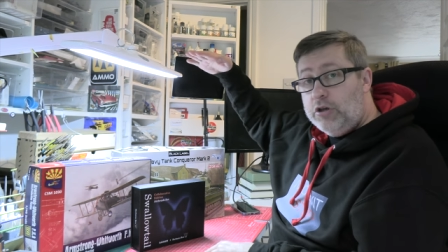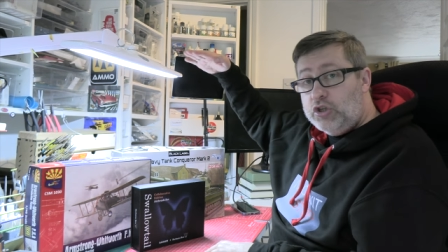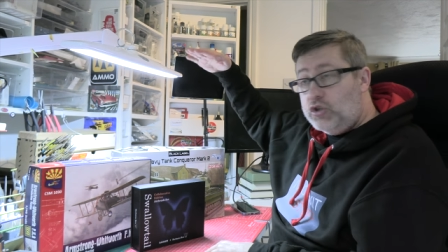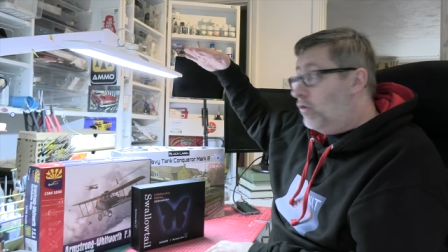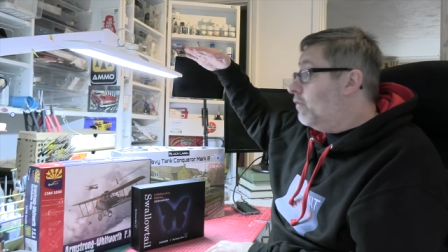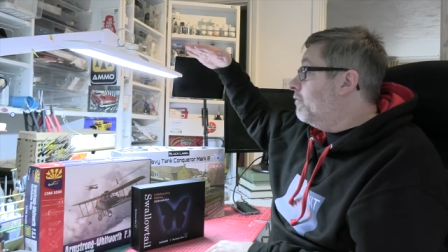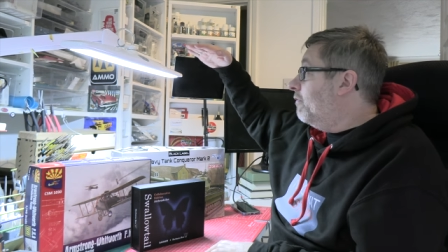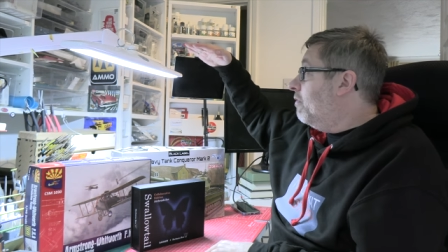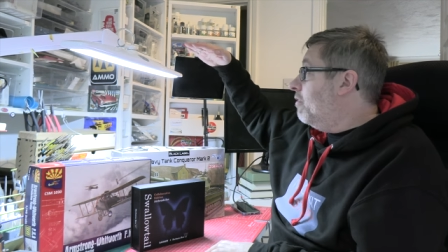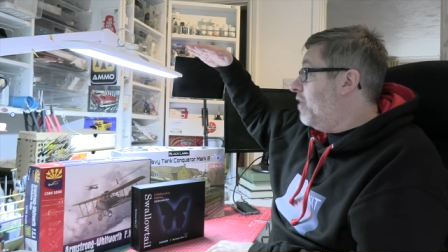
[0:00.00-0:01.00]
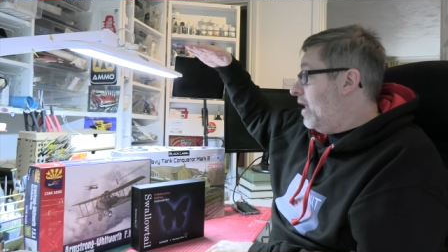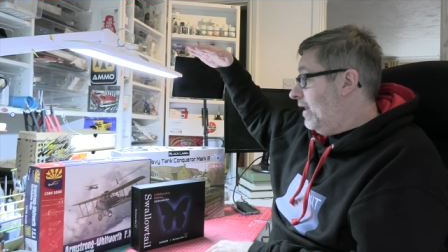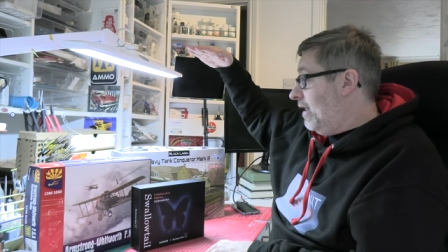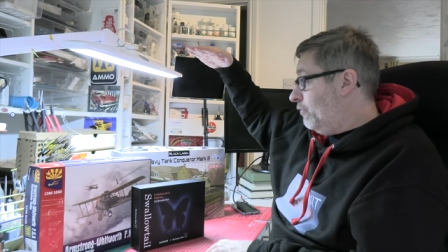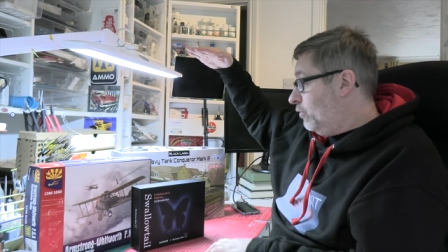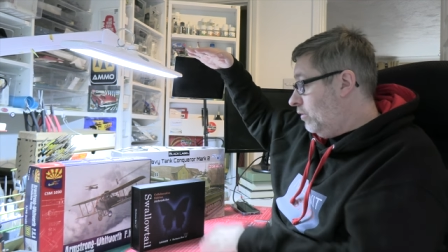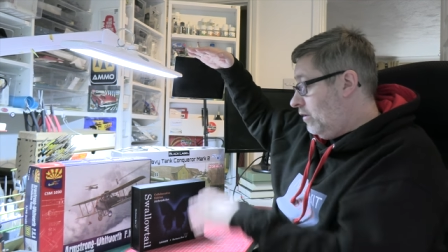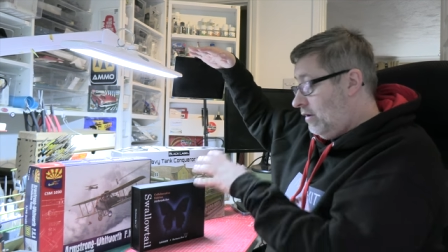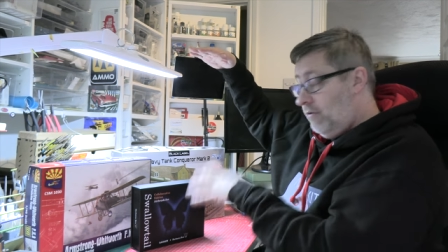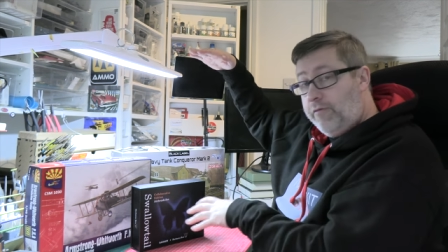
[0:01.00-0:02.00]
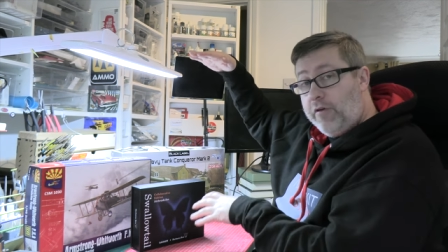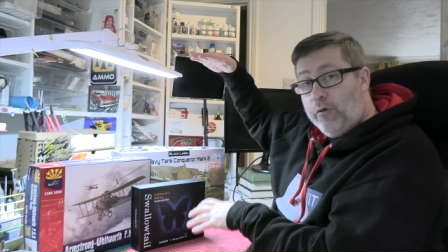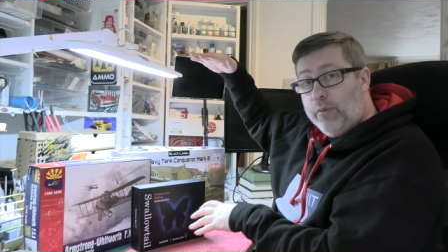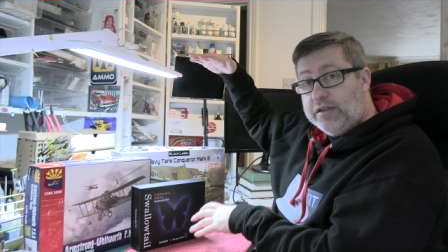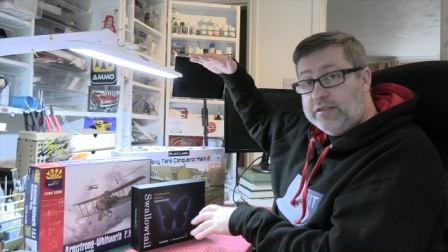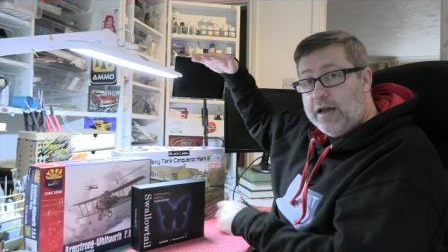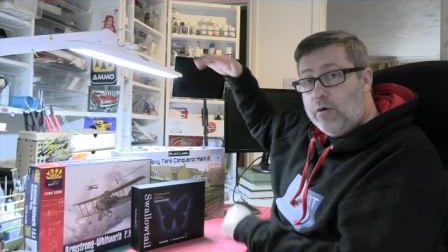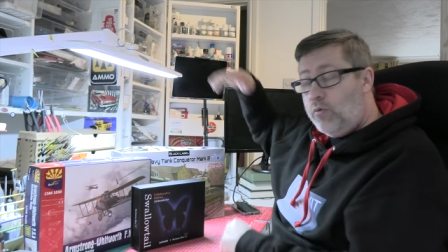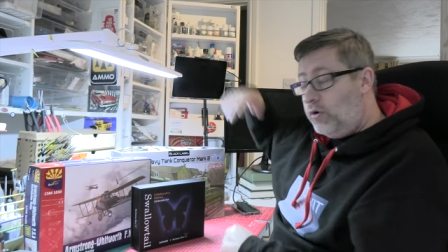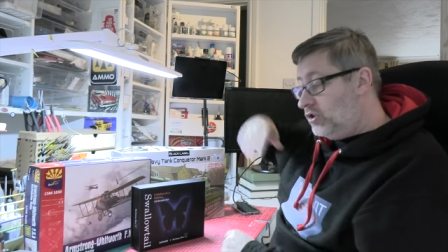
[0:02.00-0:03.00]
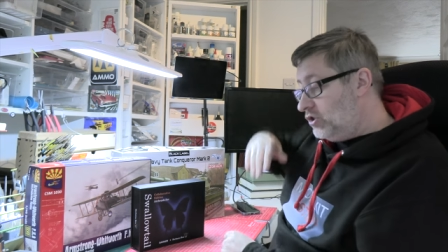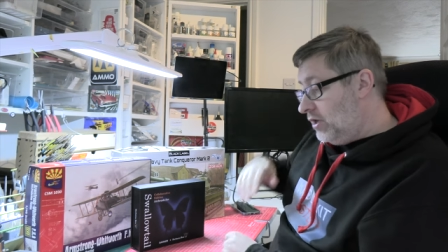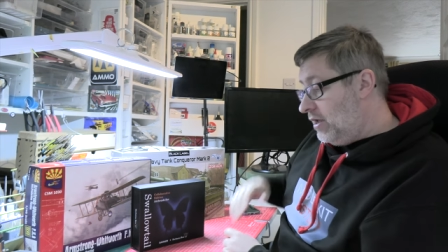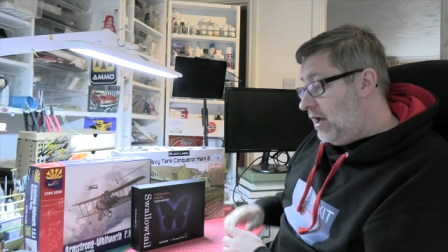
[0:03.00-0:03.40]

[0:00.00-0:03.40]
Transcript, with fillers: sort of that level filming downwards.